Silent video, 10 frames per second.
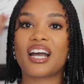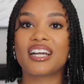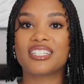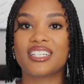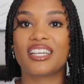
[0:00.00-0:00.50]

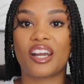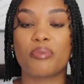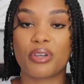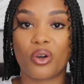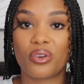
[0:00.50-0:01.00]
I did get
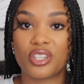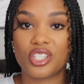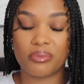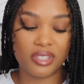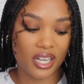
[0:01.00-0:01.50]
up and go to the
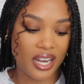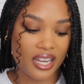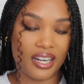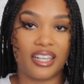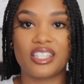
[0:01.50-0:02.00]
gym
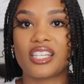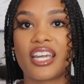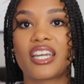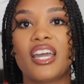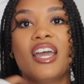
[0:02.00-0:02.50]
today and it's
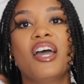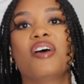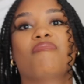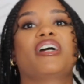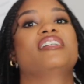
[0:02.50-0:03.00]
like,
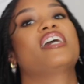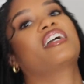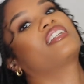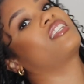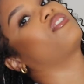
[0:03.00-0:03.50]
my
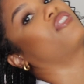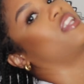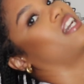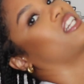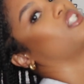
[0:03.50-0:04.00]
neck doesn't feel
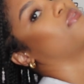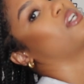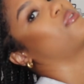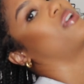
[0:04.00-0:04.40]
like it's being